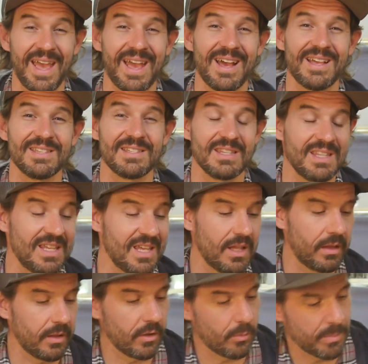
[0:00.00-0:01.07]
as the
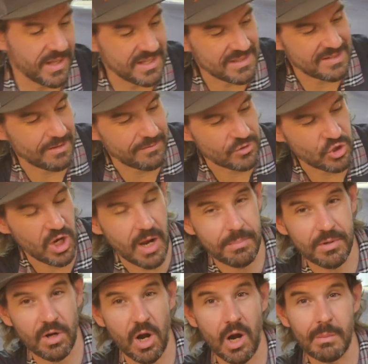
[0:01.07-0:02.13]
little bits of
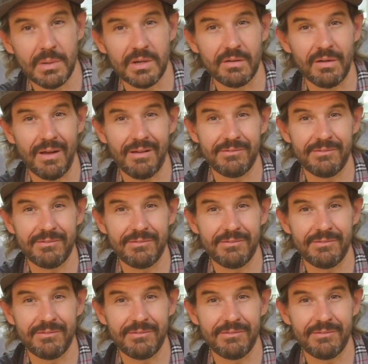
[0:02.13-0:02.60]
chopped carbon